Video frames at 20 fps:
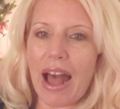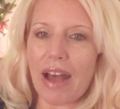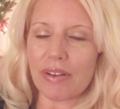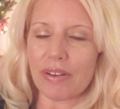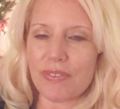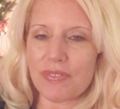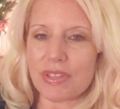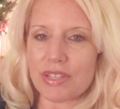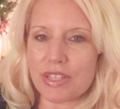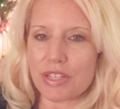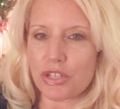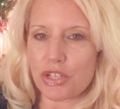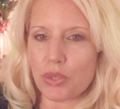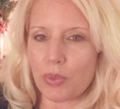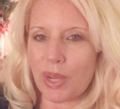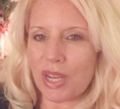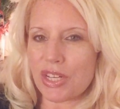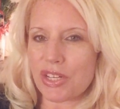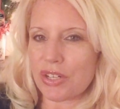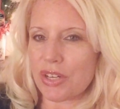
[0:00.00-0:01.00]
out of the
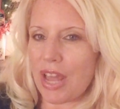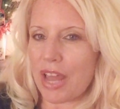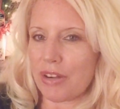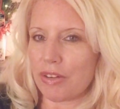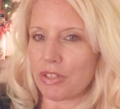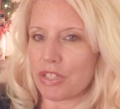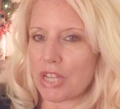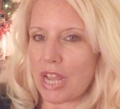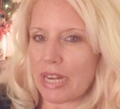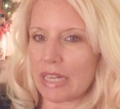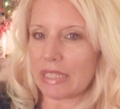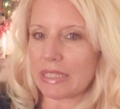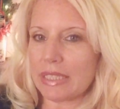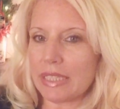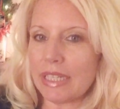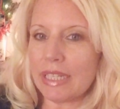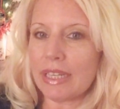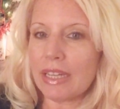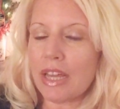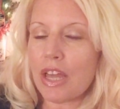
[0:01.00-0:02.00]
situation
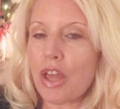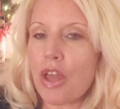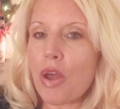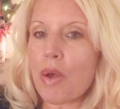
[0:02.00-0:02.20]
energetically.